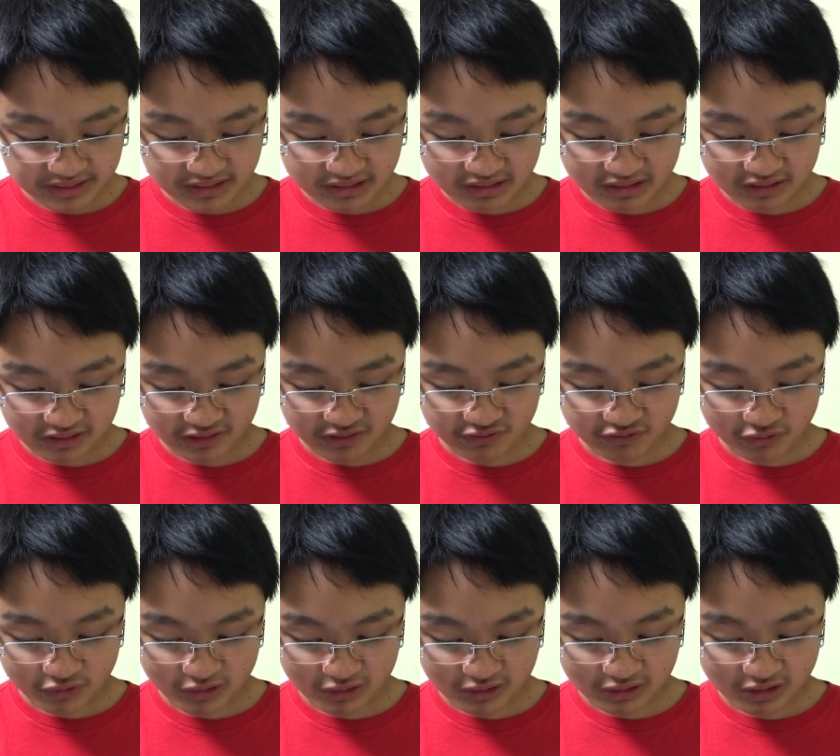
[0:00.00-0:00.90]

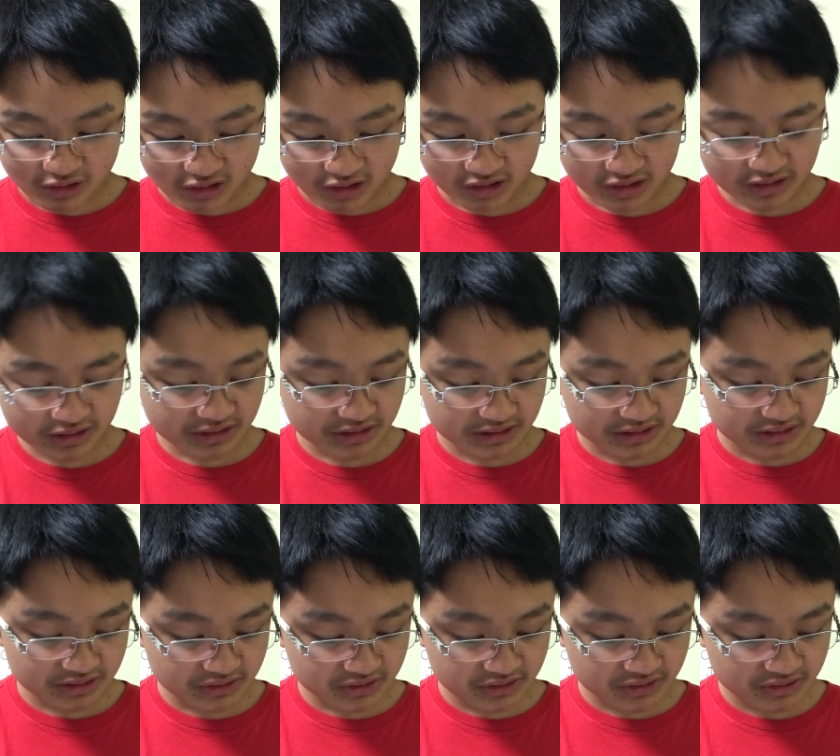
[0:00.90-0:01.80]
Colorful
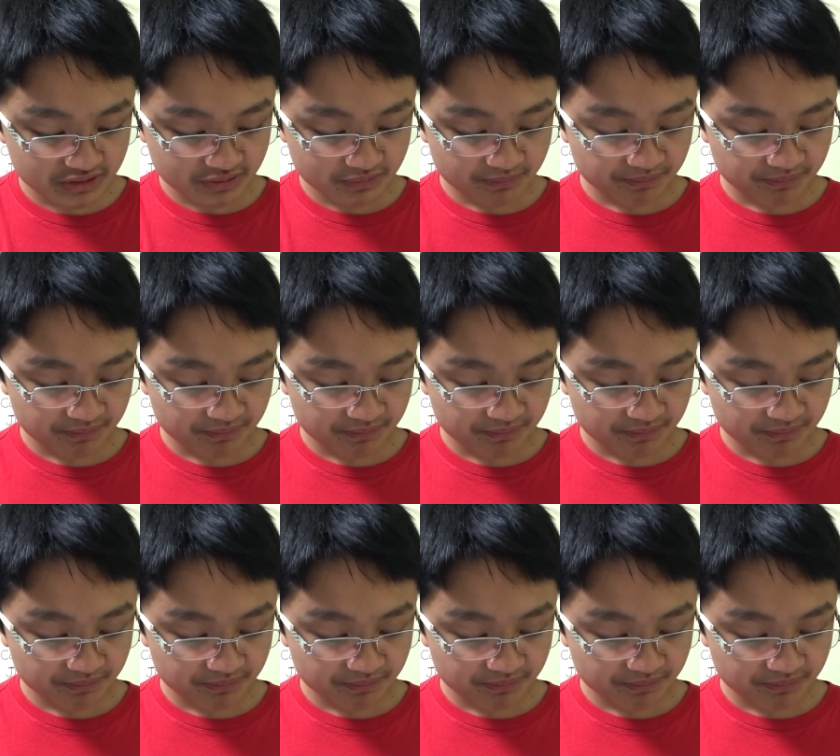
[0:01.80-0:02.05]
Arts.